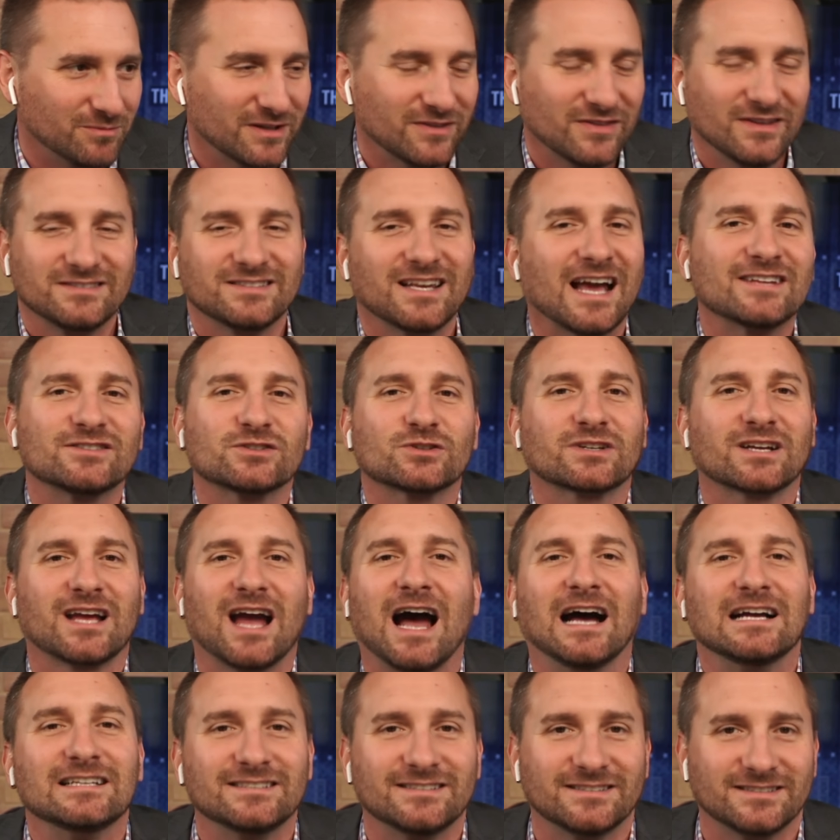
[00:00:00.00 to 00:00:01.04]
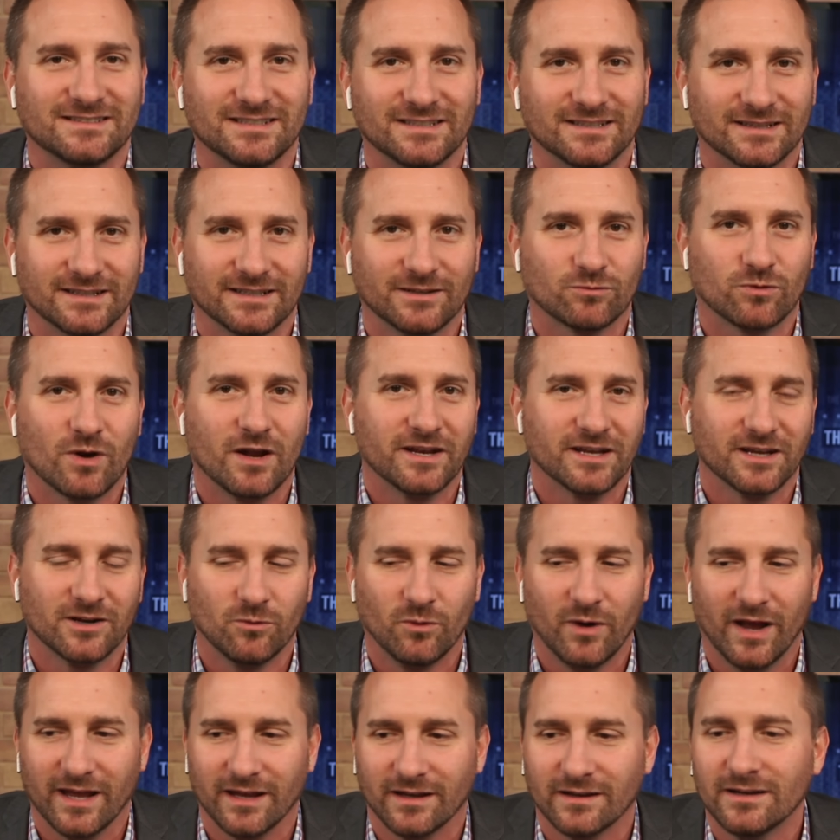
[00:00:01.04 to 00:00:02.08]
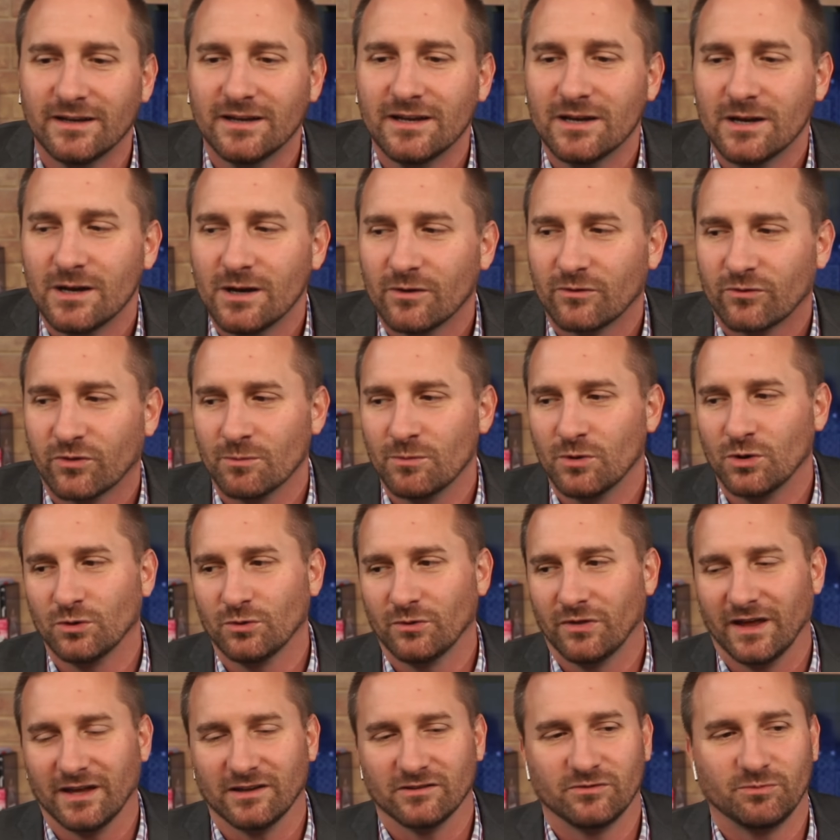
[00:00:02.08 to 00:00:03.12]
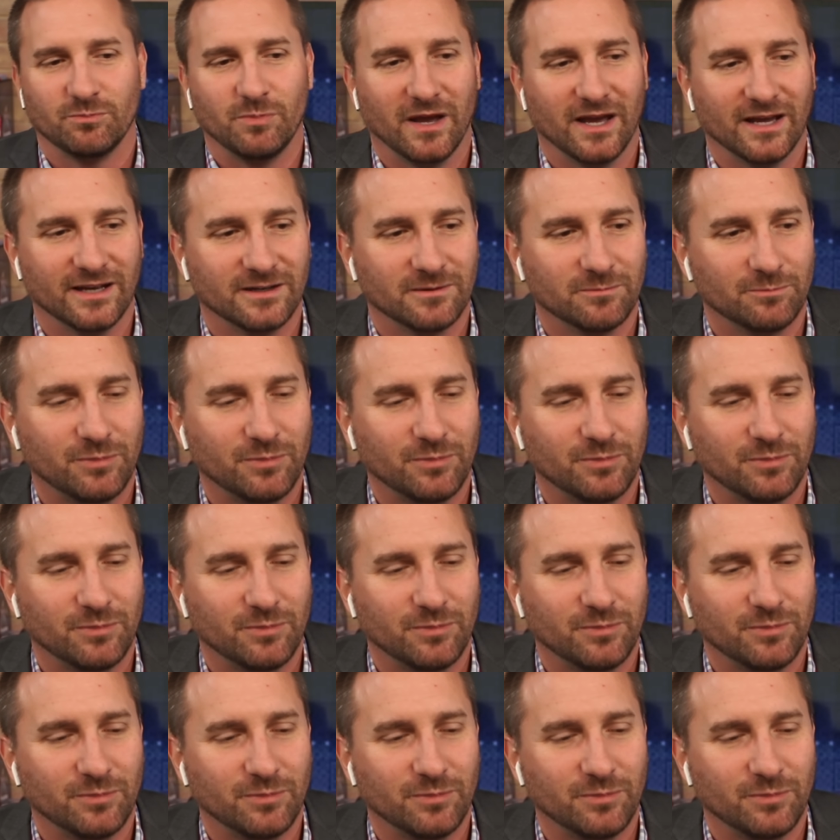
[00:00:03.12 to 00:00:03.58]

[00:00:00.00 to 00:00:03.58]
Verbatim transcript: Like these guys are constantly running away from who they've been.